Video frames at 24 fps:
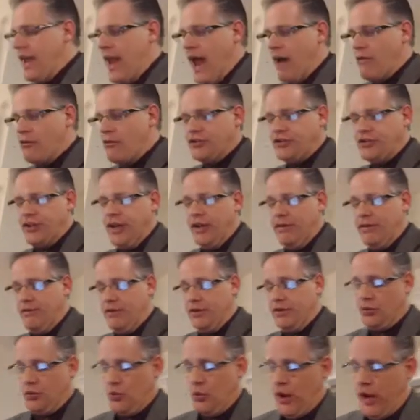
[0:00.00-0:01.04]
that I received
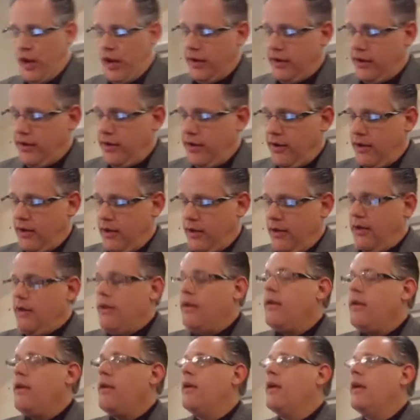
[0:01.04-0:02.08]
this week,
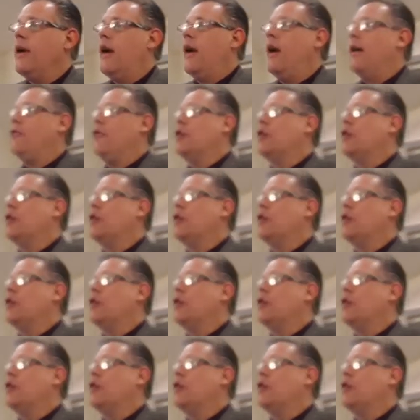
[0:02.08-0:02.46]
uh,